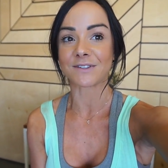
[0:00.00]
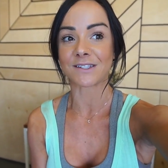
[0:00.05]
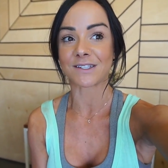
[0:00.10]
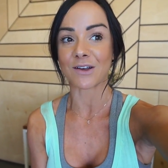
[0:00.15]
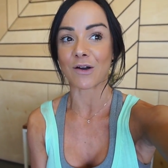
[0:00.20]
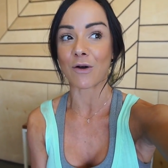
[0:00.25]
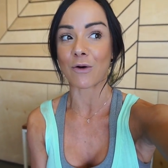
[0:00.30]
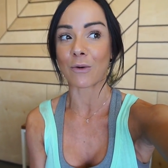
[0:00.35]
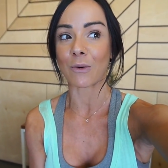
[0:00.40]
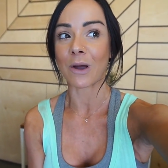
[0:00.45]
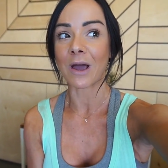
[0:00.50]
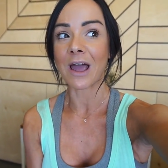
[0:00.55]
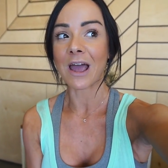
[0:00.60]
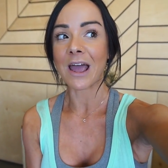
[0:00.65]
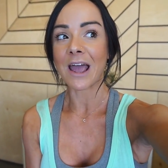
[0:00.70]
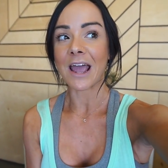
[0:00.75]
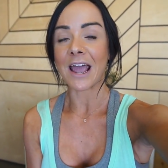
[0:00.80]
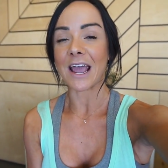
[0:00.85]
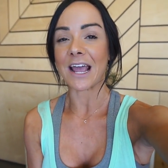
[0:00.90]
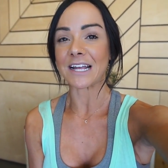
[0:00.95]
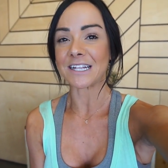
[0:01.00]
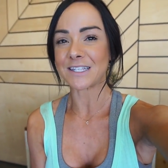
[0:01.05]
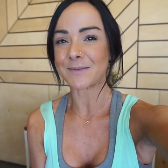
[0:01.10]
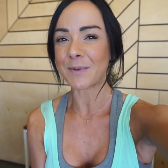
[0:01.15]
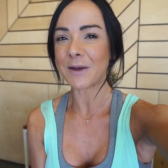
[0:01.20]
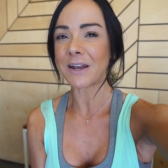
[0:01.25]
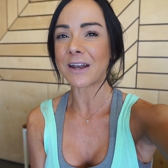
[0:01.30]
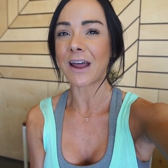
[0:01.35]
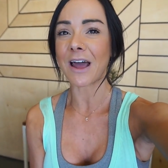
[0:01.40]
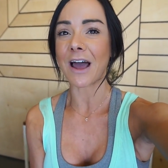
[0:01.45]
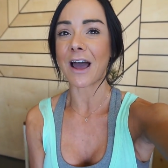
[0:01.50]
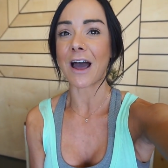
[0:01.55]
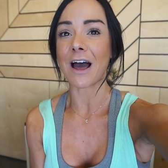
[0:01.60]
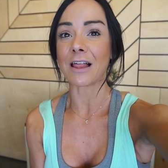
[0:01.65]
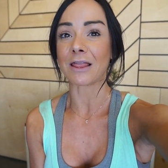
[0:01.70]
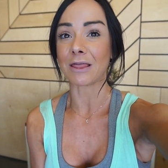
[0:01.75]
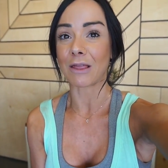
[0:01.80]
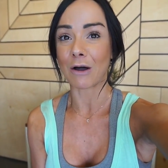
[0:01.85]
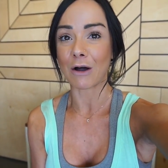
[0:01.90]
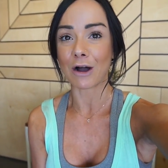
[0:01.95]
So it's been
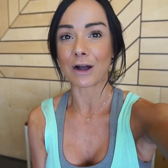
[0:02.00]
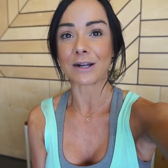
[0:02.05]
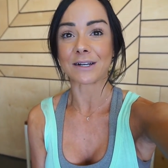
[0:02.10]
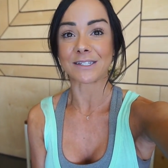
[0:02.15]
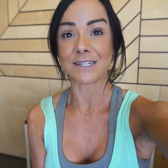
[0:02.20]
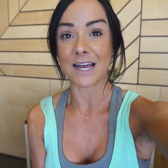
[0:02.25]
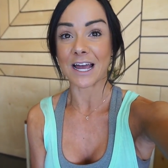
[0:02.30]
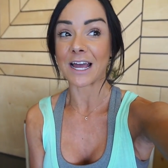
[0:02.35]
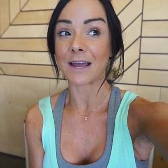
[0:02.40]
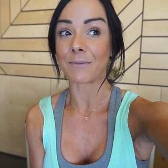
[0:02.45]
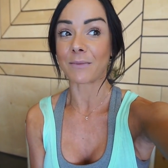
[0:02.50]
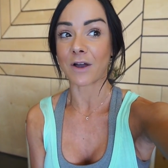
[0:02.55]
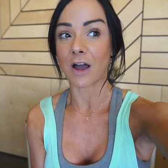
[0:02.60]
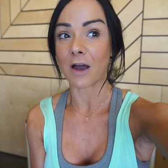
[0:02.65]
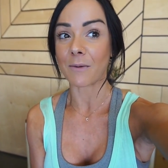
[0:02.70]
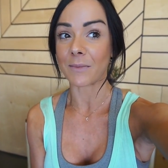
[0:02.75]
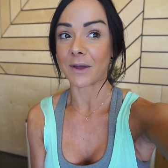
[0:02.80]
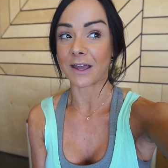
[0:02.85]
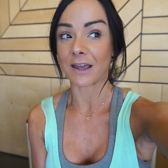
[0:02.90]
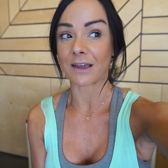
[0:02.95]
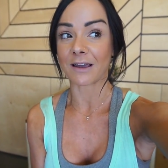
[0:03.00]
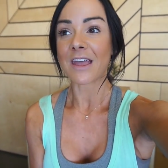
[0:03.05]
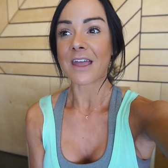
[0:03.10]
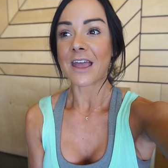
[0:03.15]
a long time coming.